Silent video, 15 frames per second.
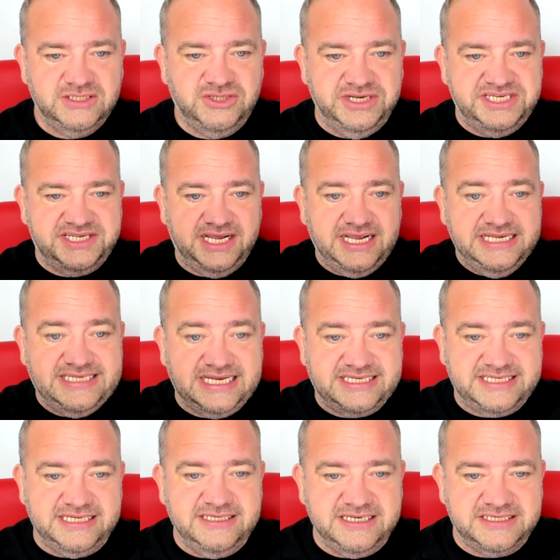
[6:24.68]
so he's, he's
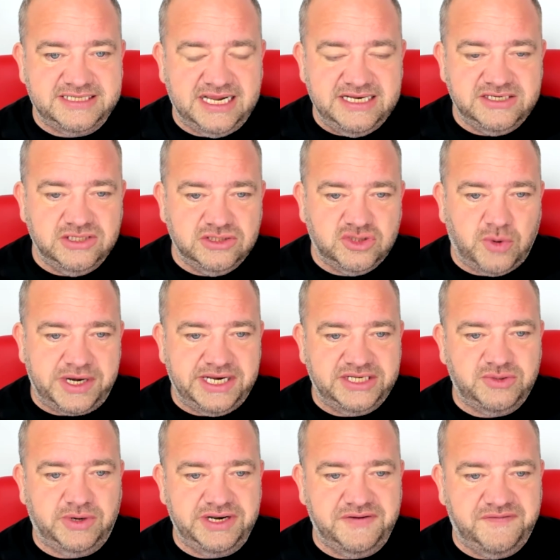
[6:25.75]
extending his stay until
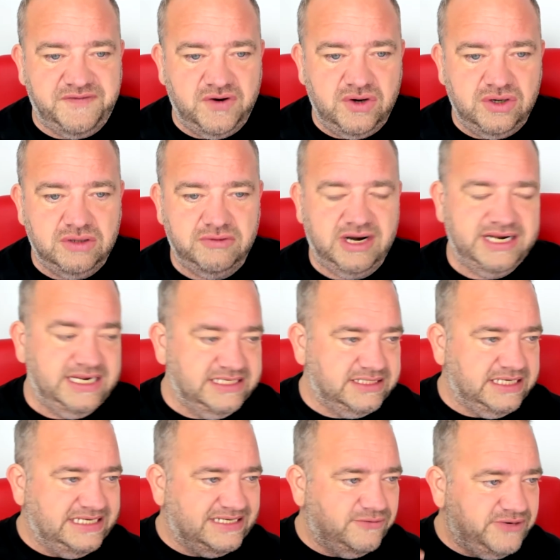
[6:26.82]
2024, right? His,
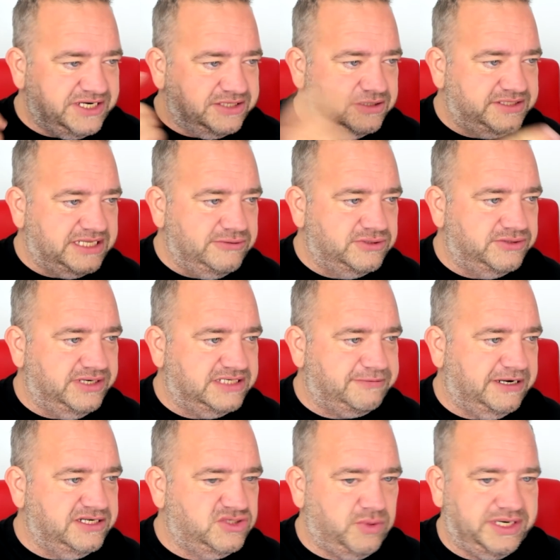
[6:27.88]
his original deal was going to
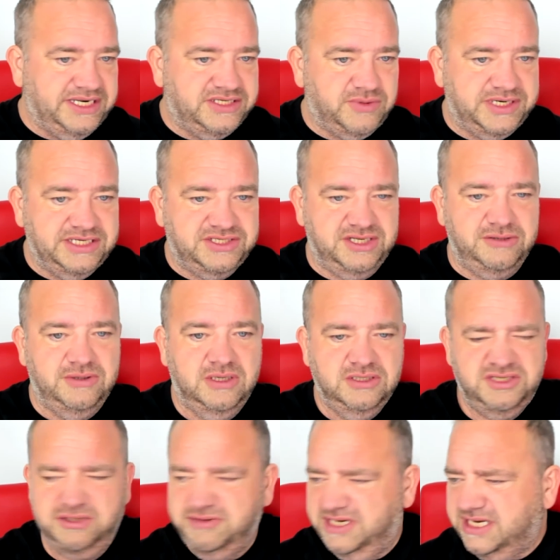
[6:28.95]
expire in 2022.
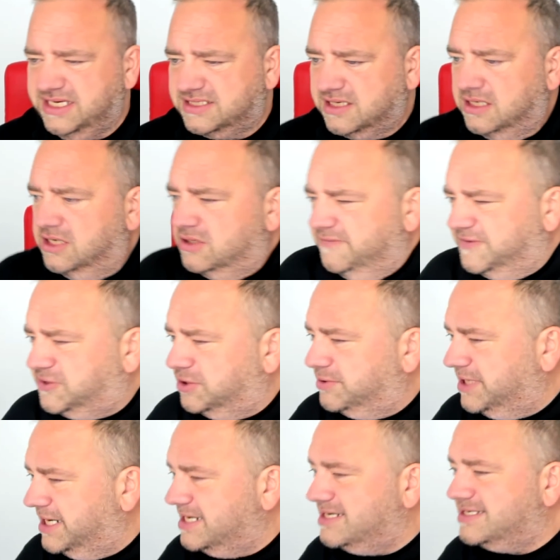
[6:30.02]
Two years. Another two
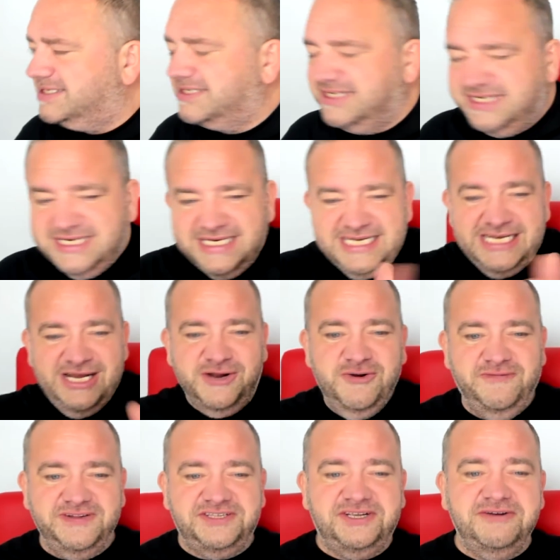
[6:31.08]
years.
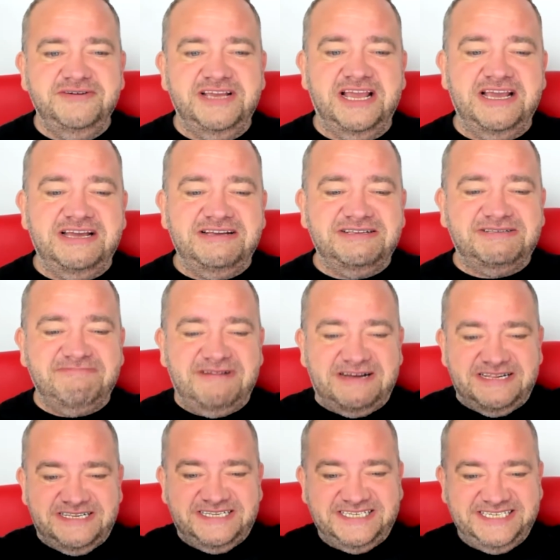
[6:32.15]
Another two years,
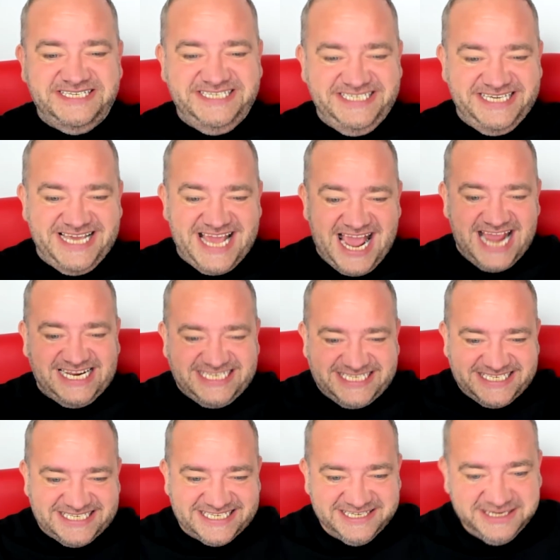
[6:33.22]
man.
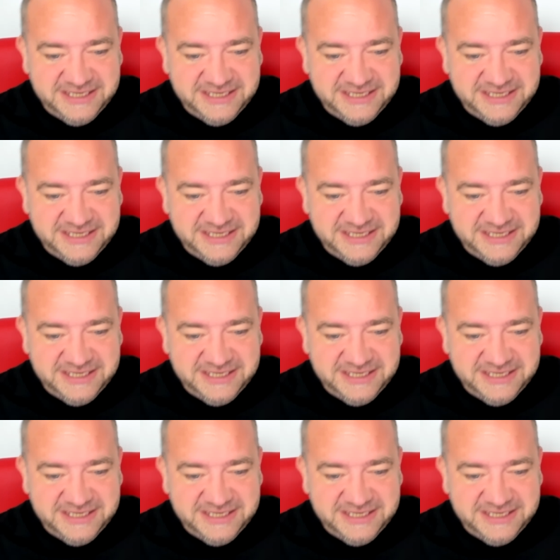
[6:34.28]
Yes!